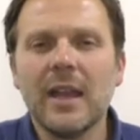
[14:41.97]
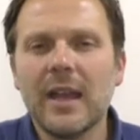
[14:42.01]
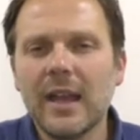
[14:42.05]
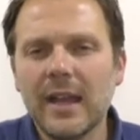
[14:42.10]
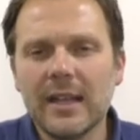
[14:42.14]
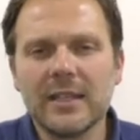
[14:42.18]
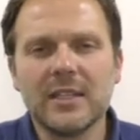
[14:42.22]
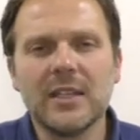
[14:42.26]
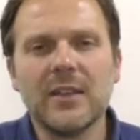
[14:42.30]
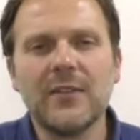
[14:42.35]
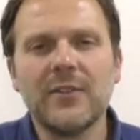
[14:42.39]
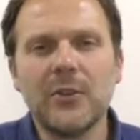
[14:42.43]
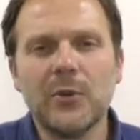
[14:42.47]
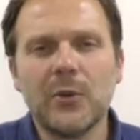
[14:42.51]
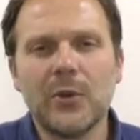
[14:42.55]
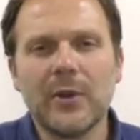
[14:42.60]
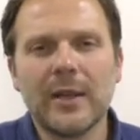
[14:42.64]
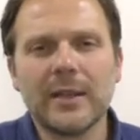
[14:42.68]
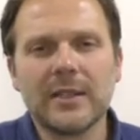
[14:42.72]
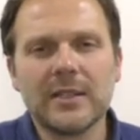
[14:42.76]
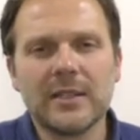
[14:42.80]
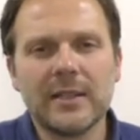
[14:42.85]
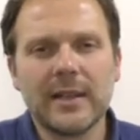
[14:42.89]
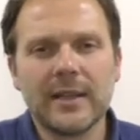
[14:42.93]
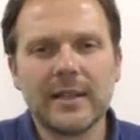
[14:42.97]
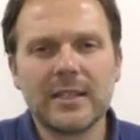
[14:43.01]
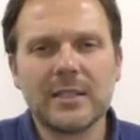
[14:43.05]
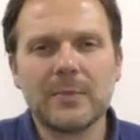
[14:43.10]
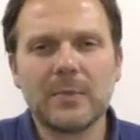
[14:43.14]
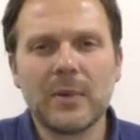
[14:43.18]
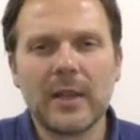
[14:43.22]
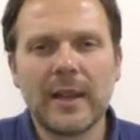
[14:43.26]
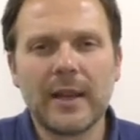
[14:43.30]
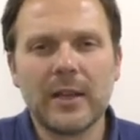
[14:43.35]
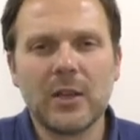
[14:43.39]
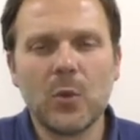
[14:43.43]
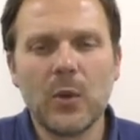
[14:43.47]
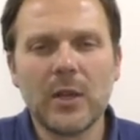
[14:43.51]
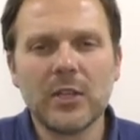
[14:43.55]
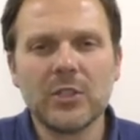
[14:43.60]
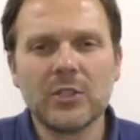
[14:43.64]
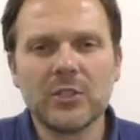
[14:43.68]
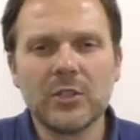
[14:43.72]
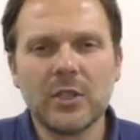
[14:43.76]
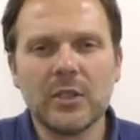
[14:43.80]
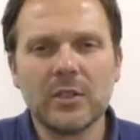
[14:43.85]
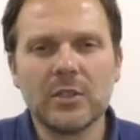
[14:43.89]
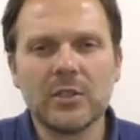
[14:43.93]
as if you were answering an explained question.